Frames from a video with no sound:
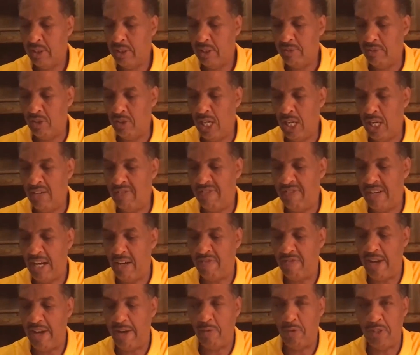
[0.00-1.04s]
You have
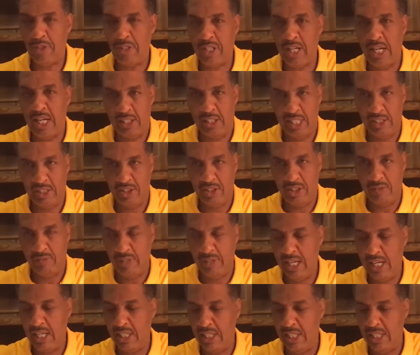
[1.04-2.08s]
found favor with God, that's
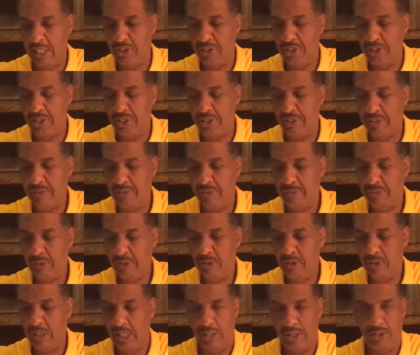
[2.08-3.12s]
divine nature.
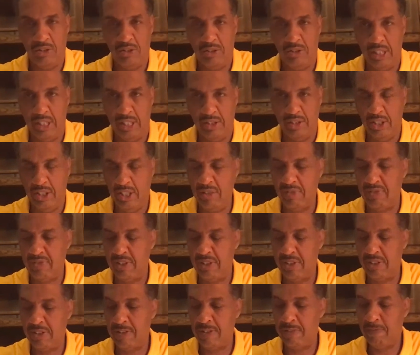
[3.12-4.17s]
There's, there's a
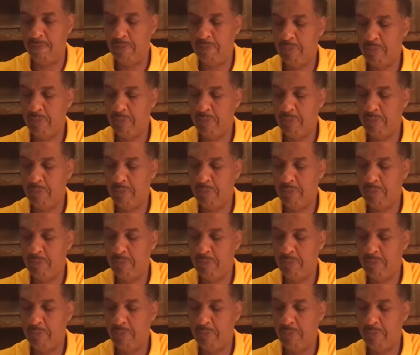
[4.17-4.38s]
difference.